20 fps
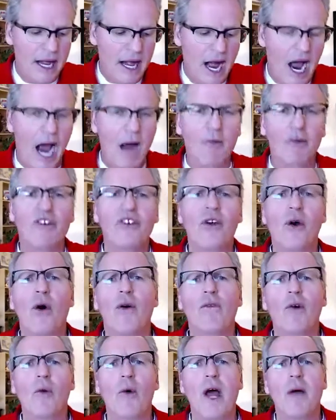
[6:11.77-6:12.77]
I was so
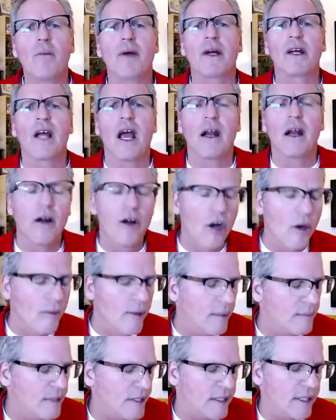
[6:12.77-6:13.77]
overwhelmed, I got home
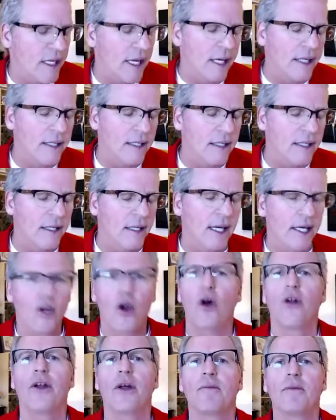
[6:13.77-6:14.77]
and I'm just like, I
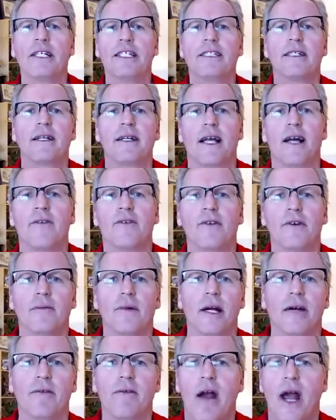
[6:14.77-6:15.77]
called up Lisa Leffler,
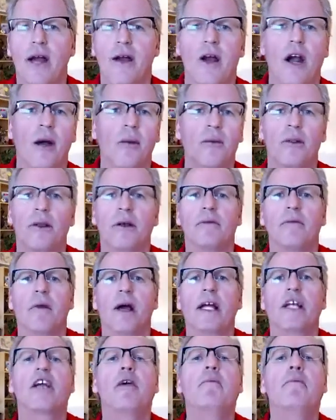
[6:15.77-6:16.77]
my right arm, and
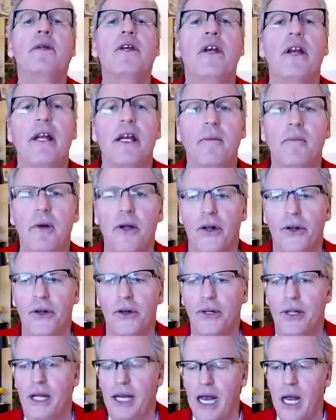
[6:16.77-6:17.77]
my community
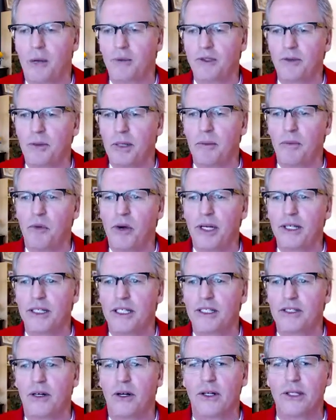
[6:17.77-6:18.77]
builder that helps me bring
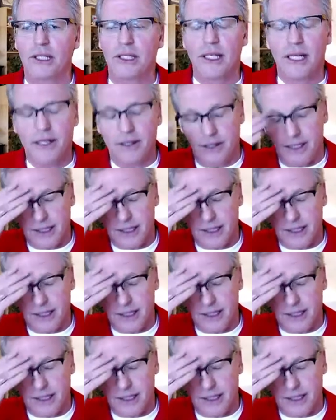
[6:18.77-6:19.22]
this all together.